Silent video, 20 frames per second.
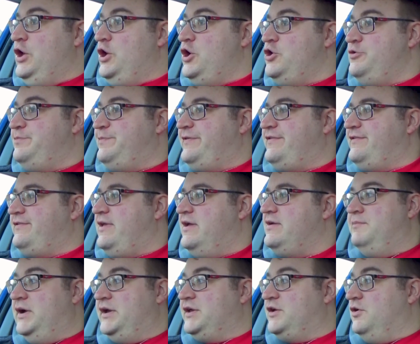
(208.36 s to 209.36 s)
Oops!
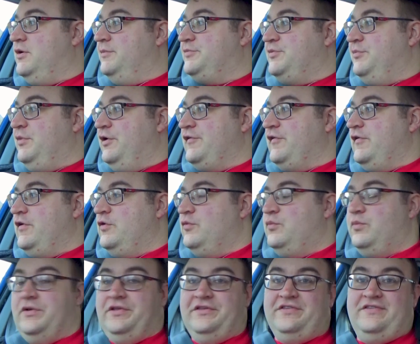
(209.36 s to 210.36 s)
Might go up tomorrow,
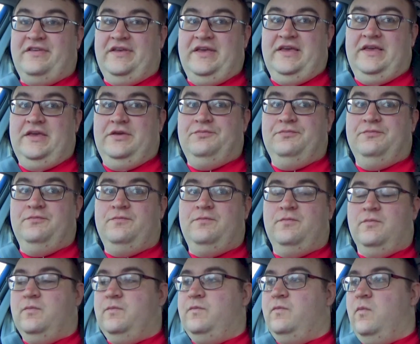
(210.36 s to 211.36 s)
we'll see
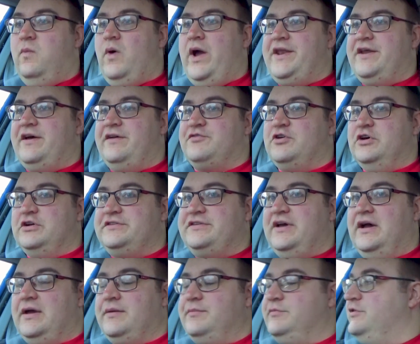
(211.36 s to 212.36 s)
when I've got
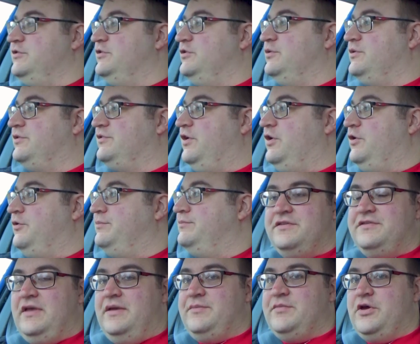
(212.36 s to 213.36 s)
time to do so.
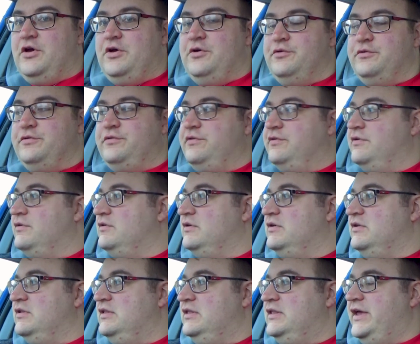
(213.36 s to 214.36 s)
The same goes
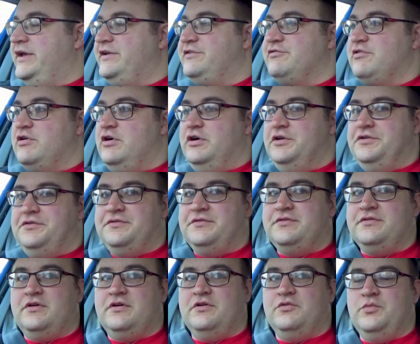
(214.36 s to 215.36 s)
later on,
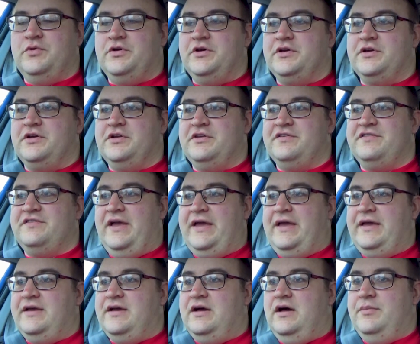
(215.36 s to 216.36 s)
because we're going to
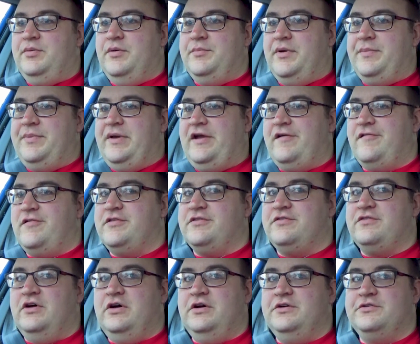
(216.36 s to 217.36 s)
stay up at my
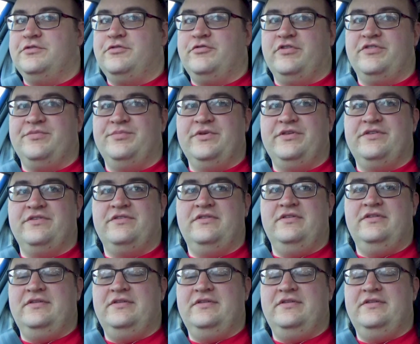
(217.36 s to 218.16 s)
parents' on Christmas